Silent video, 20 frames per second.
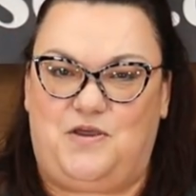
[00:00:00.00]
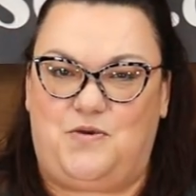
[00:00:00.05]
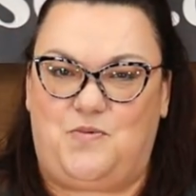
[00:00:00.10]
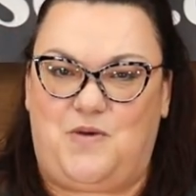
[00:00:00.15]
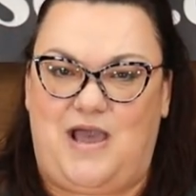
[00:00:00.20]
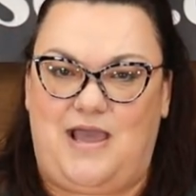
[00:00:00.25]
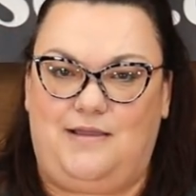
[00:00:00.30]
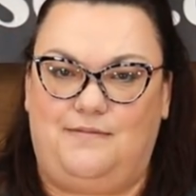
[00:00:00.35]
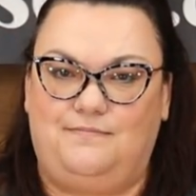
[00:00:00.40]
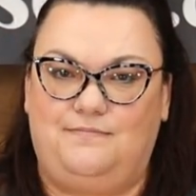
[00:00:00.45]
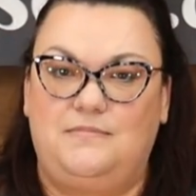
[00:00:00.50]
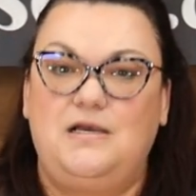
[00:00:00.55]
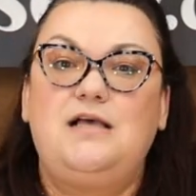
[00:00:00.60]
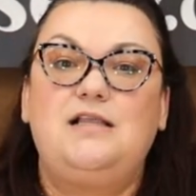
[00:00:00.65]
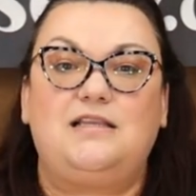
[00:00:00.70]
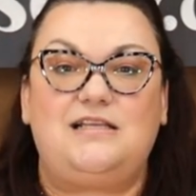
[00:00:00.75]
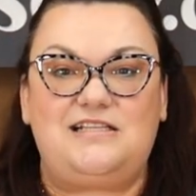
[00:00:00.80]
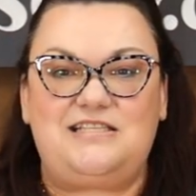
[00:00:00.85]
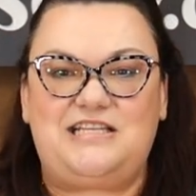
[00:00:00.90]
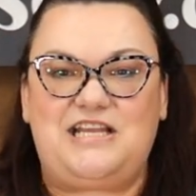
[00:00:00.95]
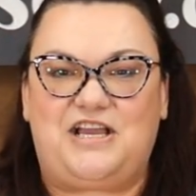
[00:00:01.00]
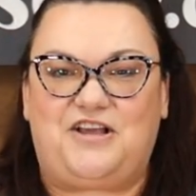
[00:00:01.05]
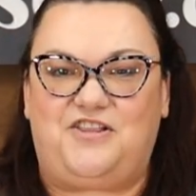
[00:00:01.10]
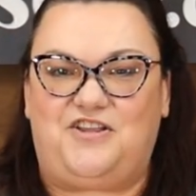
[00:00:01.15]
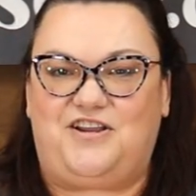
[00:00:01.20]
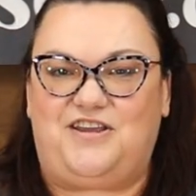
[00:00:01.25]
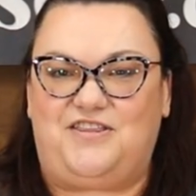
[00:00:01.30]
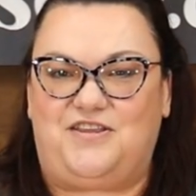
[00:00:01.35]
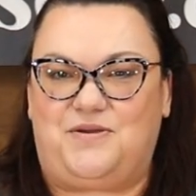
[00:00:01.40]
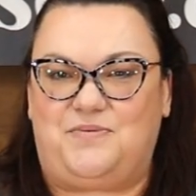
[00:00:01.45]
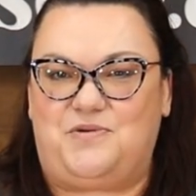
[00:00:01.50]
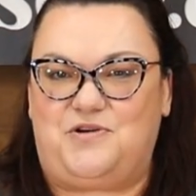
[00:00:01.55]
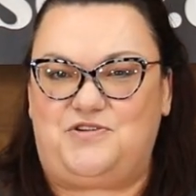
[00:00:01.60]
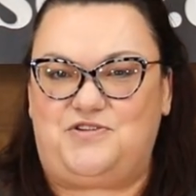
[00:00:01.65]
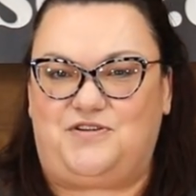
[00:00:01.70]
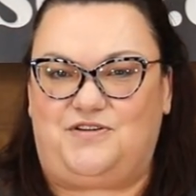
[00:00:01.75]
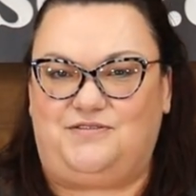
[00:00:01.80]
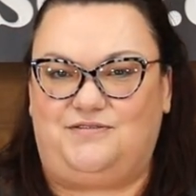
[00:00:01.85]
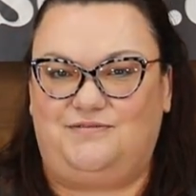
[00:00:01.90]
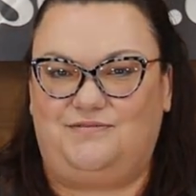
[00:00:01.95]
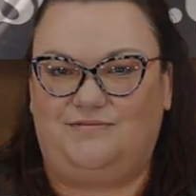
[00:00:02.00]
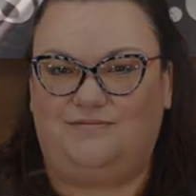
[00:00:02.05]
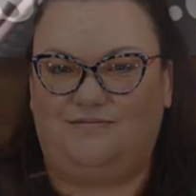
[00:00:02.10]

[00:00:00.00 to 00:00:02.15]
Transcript: away. Let's take a look at the commercial. The